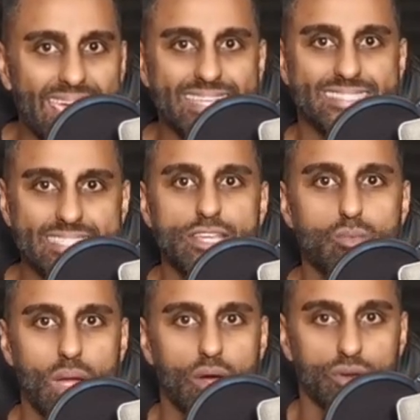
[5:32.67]
AC
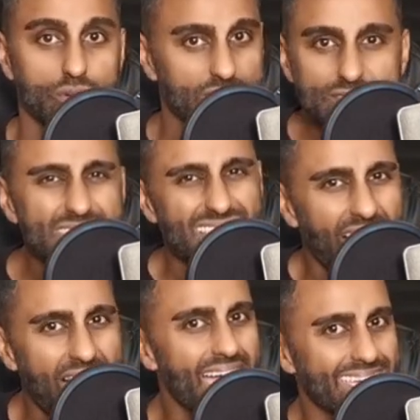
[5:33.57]
router, even the
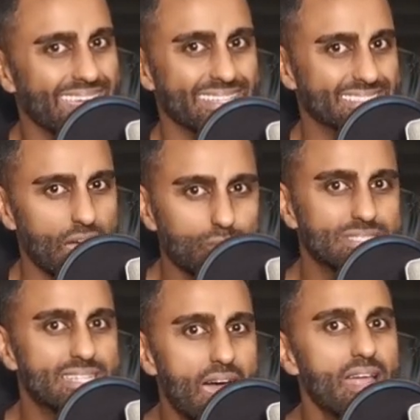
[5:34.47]
high ends, I
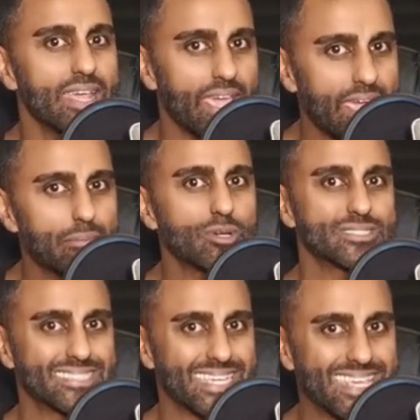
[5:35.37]
was not
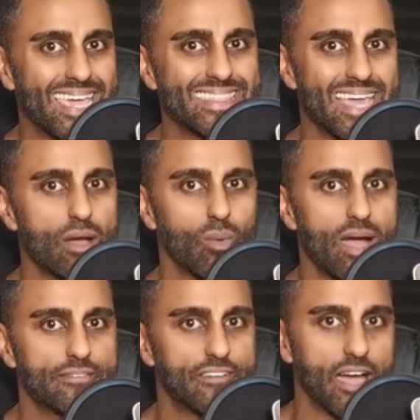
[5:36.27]
able to get that
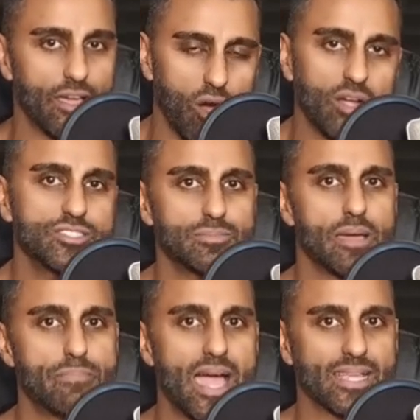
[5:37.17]
Wi Fi onto
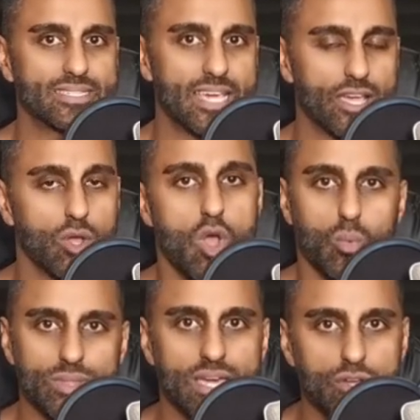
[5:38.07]
my back deck
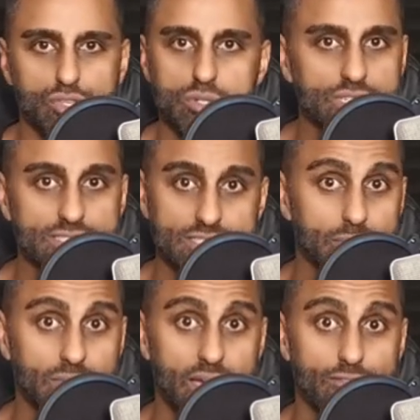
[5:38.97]
without using
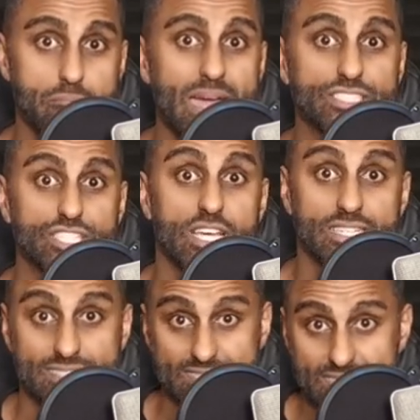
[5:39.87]
some kind of mesh
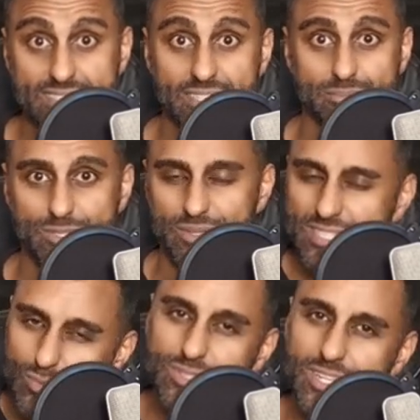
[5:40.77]
system. So
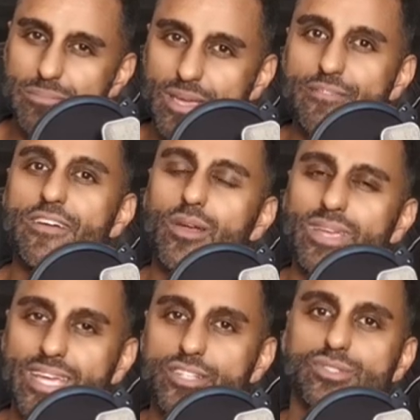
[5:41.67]
this was going to be a
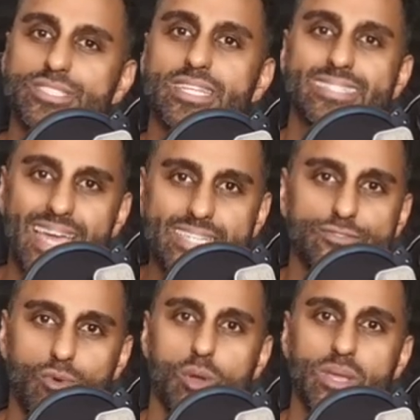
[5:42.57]
very interesting
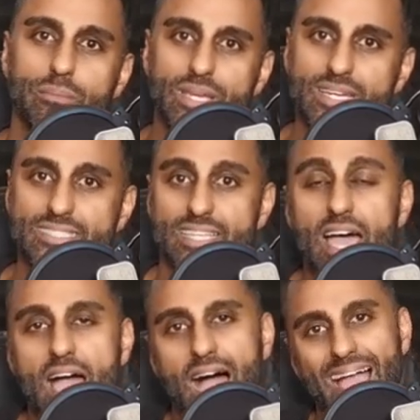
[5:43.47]
test for me because
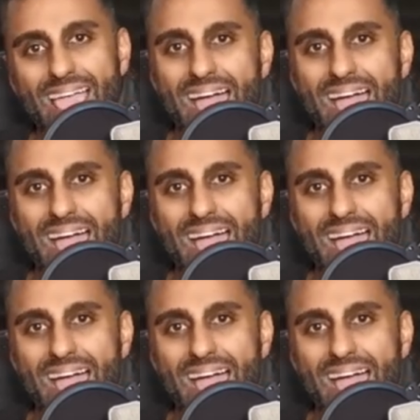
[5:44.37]
I